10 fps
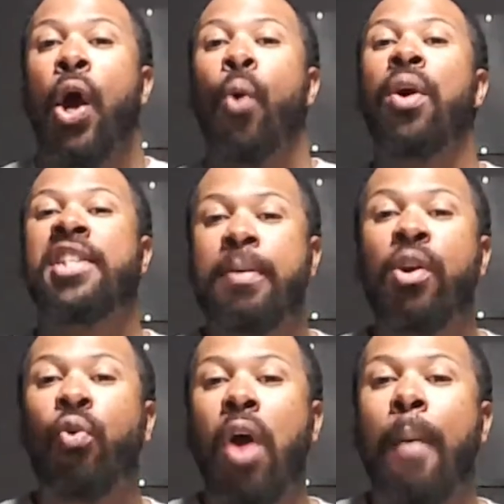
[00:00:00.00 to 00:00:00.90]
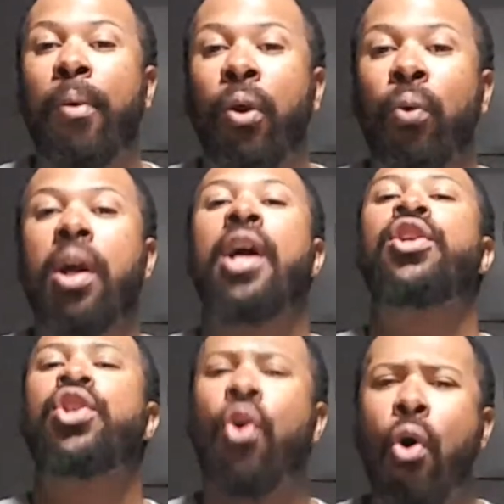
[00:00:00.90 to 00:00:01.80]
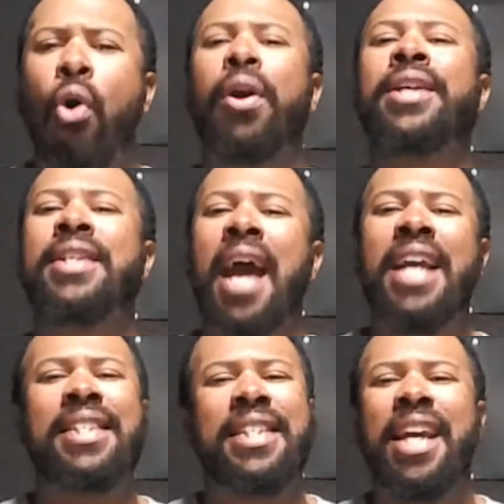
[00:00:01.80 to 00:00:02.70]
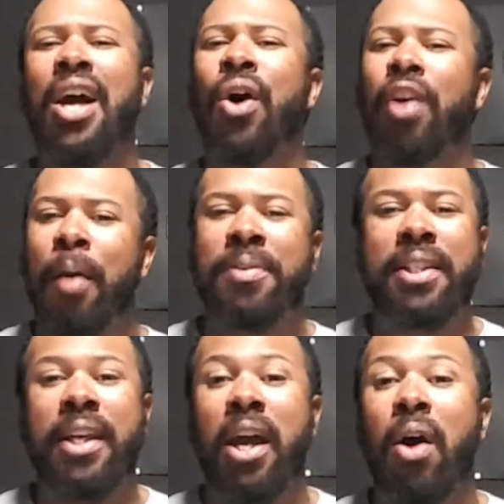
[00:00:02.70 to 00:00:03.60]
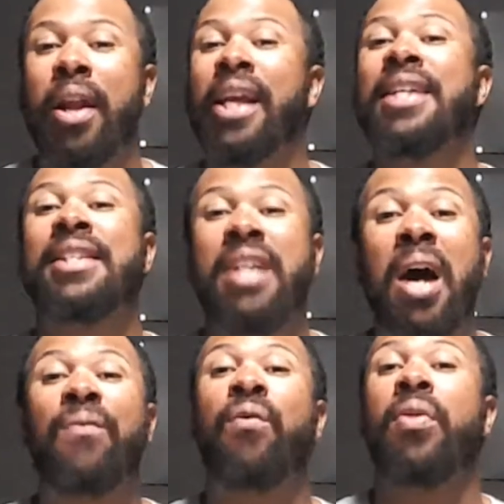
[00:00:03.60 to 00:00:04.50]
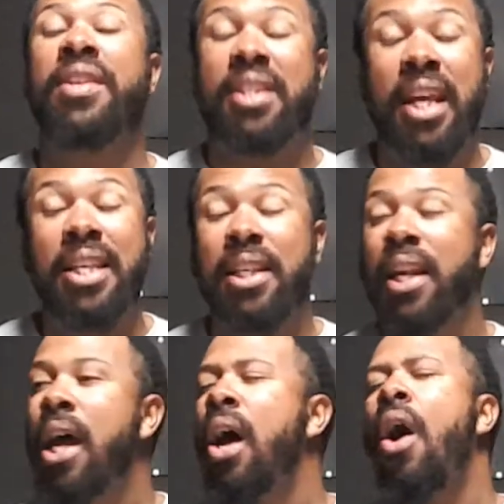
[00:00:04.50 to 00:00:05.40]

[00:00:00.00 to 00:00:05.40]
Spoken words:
where Jimmy Garoppolo tore his ACL, MCL, and he is done for the season.